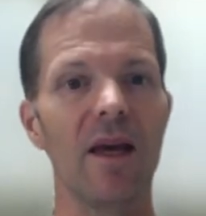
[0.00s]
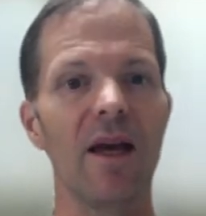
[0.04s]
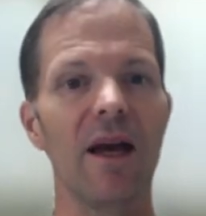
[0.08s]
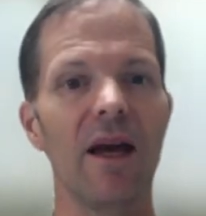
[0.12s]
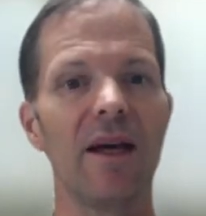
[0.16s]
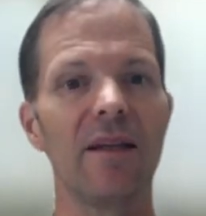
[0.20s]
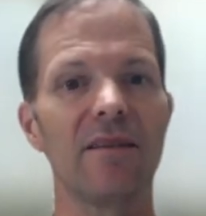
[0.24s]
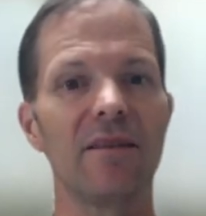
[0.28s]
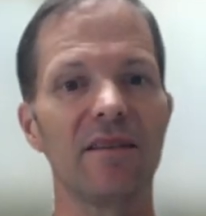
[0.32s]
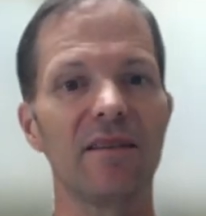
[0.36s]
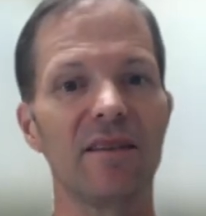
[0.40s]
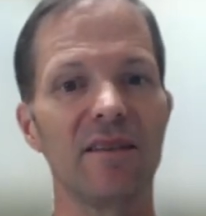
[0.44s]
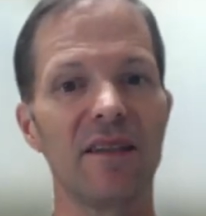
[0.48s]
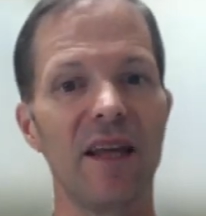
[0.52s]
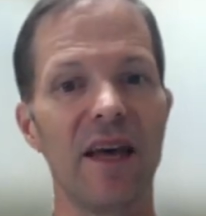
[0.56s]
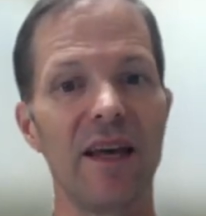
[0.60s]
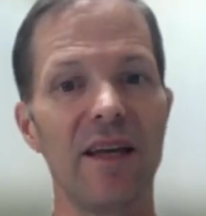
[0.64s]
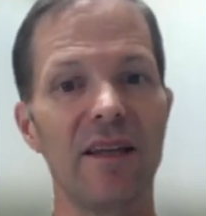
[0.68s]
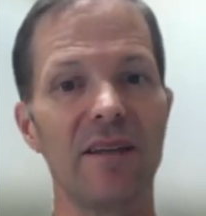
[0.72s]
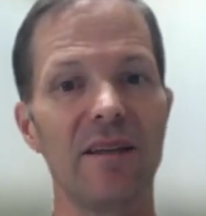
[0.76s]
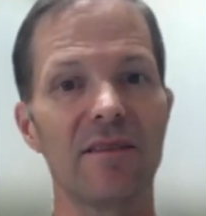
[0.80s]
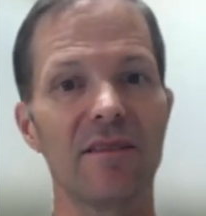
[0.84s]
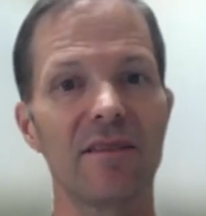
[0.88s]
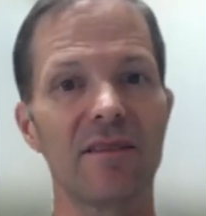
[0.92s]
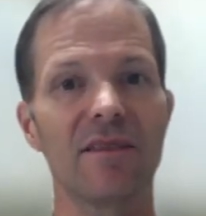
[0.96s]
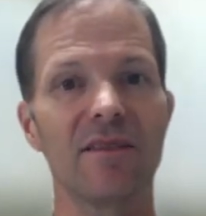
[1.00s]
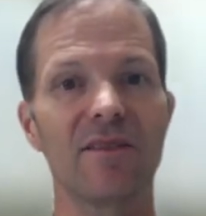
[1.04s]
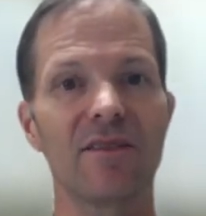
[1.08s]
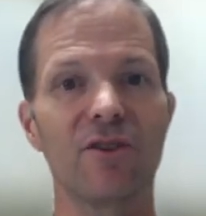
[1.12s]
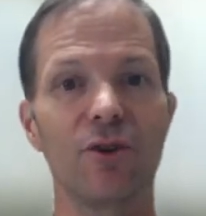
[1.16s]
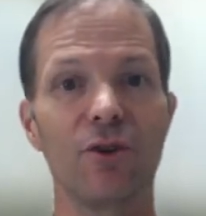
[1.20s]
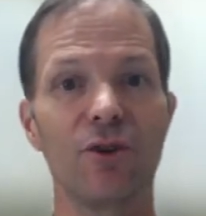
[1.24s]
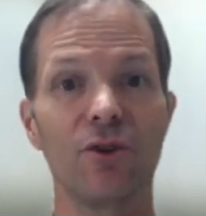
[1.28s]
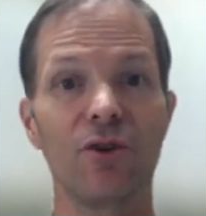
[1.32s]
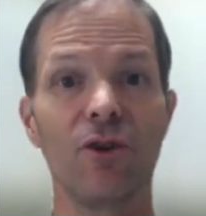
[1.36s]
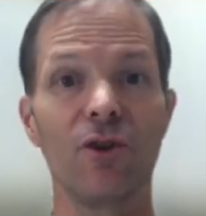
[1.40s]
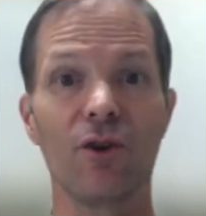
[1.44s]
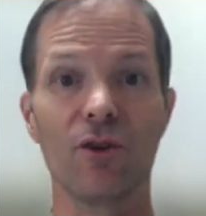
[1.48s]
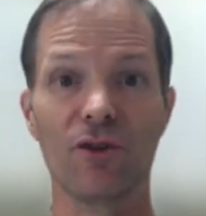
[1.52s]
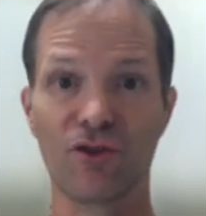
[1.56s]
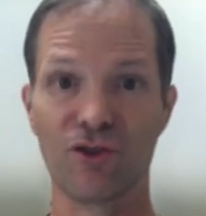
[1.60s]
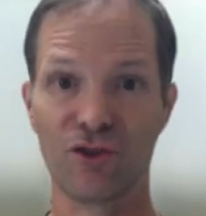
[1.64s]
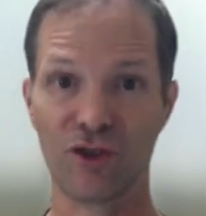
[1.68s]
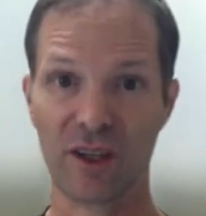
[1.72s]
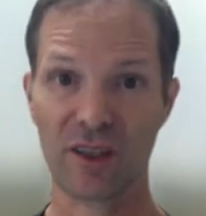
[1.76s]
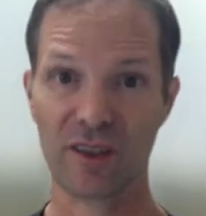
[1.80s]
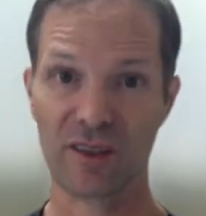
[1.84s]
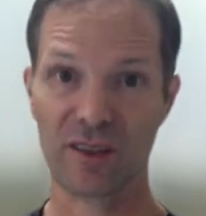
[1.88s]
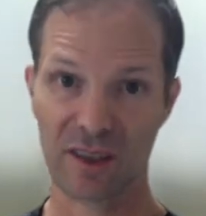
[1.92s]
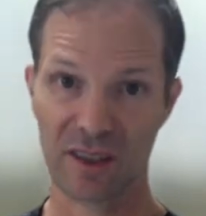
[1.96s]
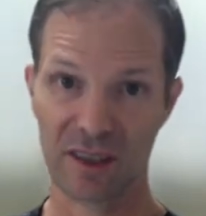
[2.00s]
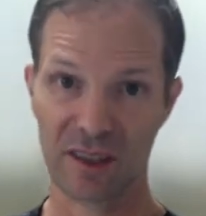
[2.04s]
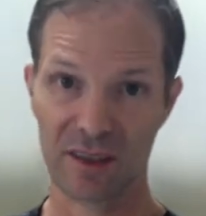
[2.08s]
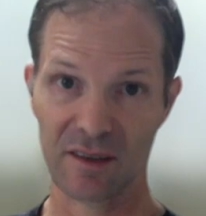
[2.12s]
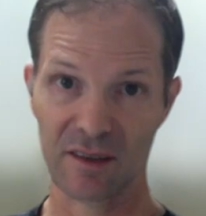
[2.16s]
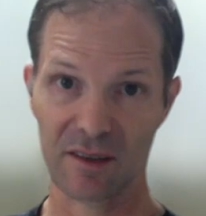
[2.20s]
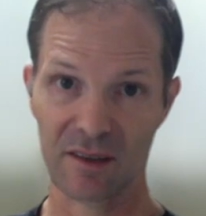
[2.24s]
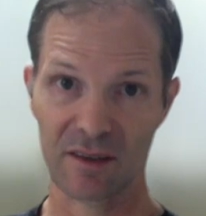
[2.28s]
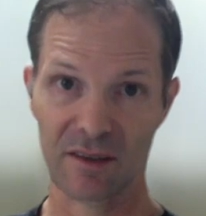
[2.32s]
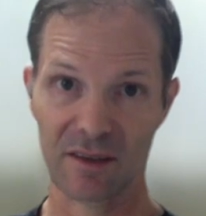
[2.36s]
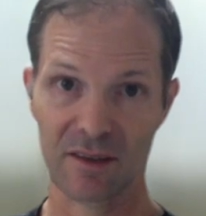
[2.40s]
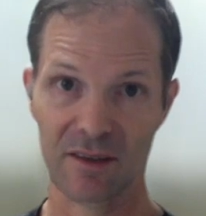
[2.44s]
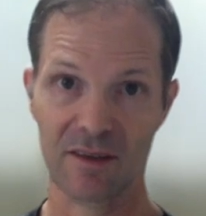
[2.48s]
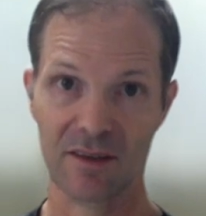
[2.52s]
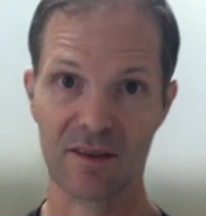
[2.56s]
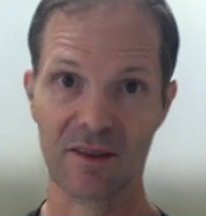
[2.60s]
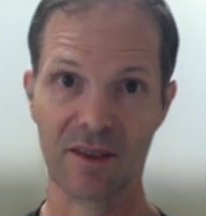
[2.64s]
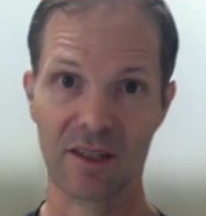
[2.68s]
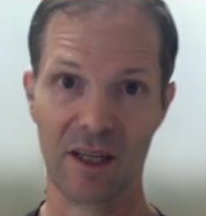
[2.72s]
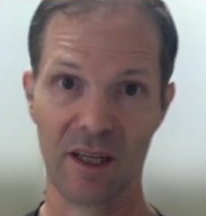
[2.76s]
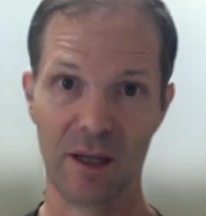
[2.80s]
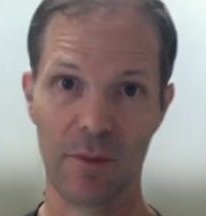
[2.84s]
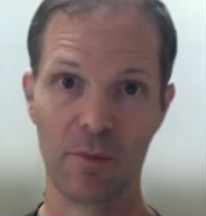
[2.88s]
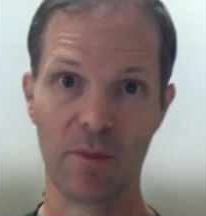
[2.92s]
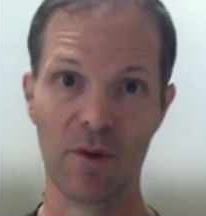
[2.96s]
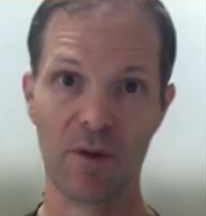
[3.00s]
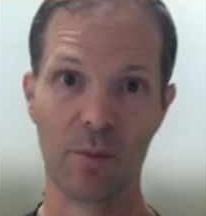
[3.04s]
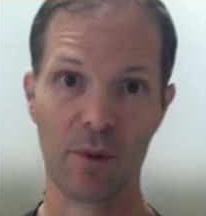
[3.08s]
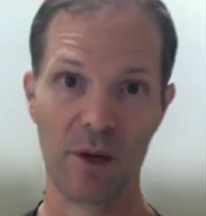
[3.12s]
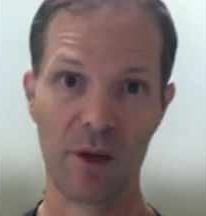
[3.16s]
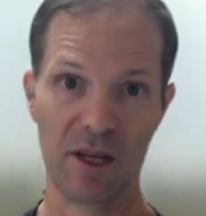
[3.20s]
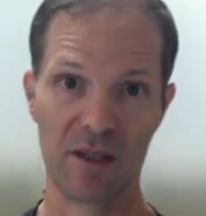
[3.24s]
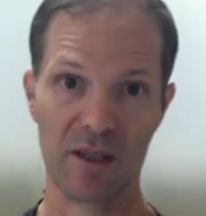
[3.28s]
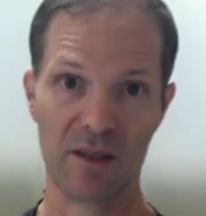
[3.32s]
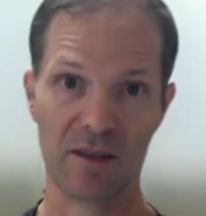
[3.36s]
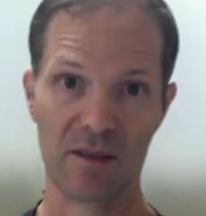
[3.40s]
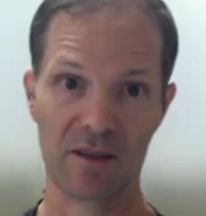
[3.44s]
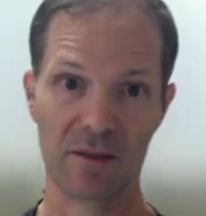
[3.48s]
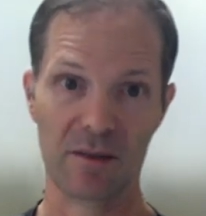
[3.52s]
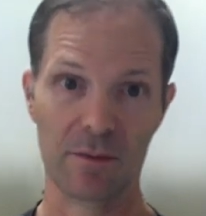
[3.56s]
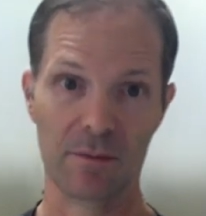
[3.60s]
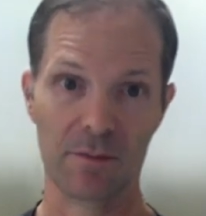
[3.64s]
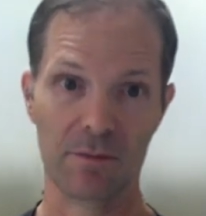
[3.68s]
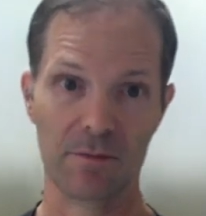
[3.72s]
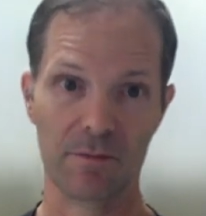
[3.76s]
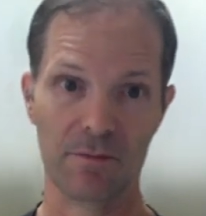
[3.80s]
and states could not trust it to keep the peace.